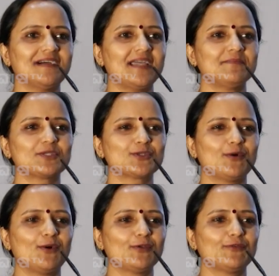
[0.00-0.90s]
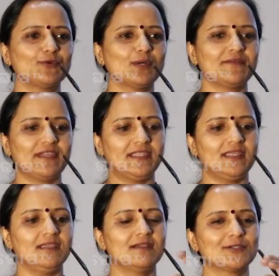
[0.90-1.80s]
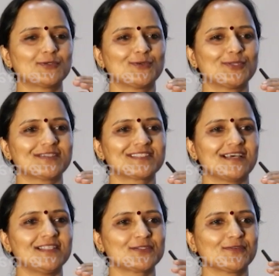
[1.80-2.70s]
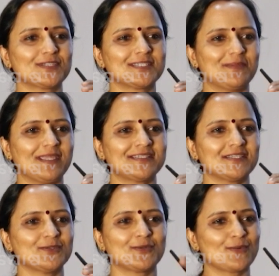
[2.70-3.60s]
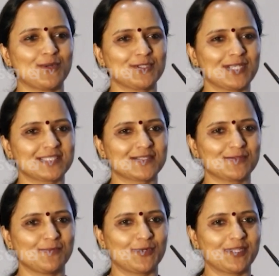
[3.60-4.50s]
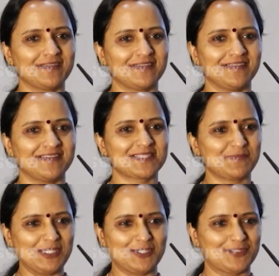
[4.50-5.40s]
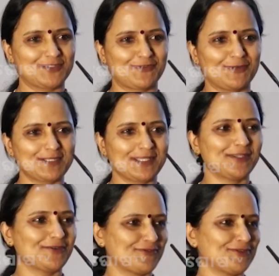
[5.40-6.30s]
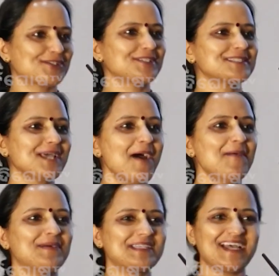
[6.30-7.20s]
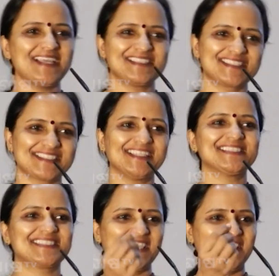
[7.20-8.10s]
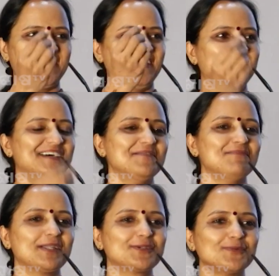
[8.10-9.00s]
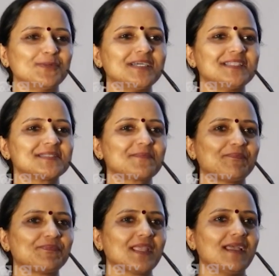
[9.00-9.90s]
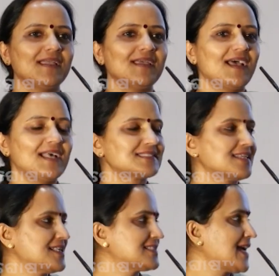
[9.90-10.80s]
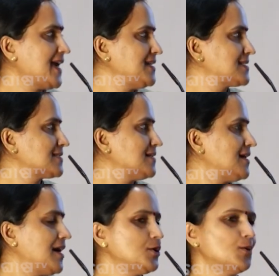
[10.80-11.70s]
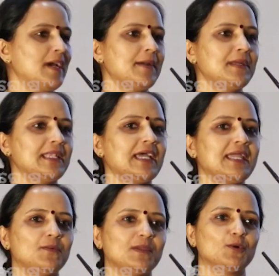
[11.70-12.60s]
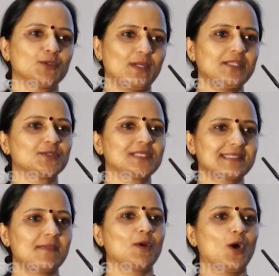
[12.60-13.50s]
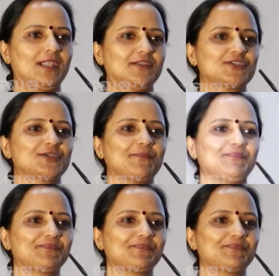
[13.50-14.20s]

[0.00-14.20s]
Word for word: I am sure all of you are very eager to know the results of the debate and you don't want to listen to boring speeches from senior officials. But I'll still say my two words. As an aside, sir, Anu ma'am and I, we both went to the same college.